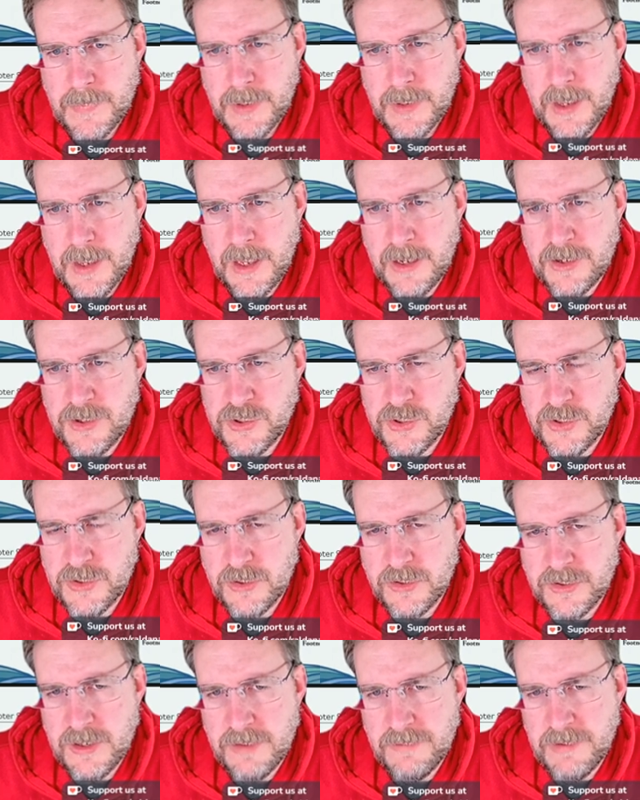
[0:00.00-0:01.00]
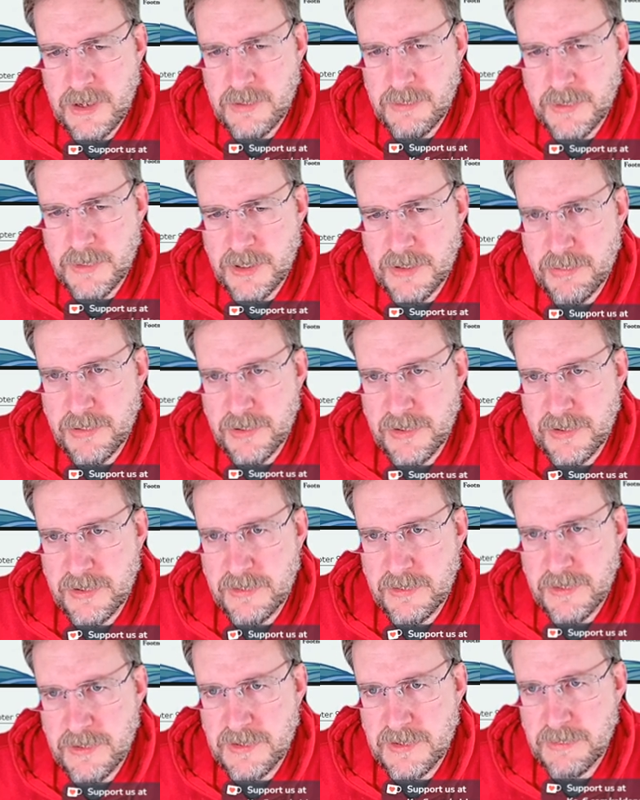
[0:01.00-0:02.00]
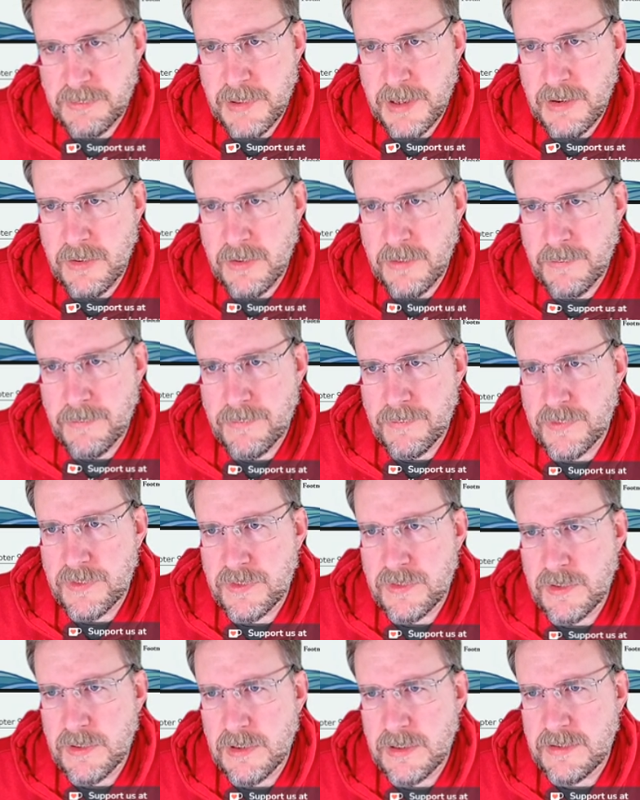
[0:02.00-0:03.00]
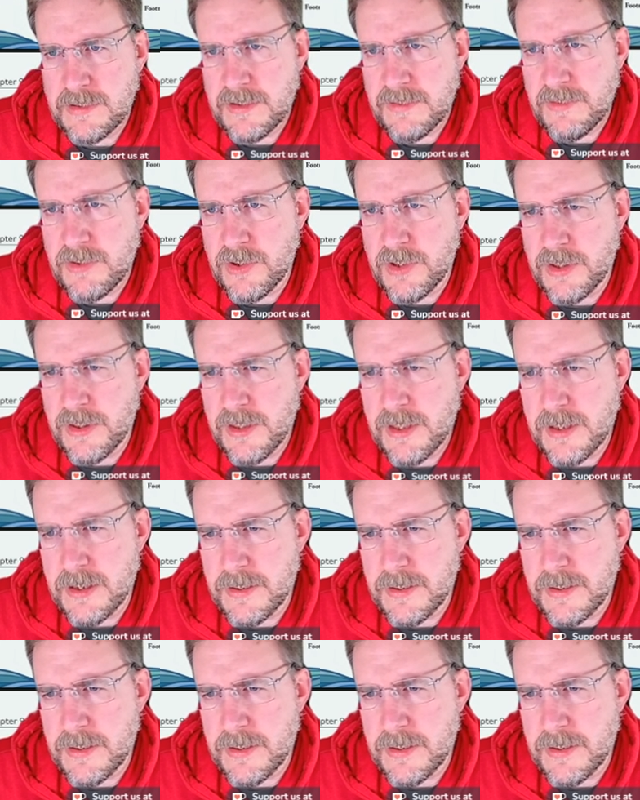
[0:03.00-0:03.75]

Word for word: And it should not have allowed me to pull this, the spell on. So let's have a look at that.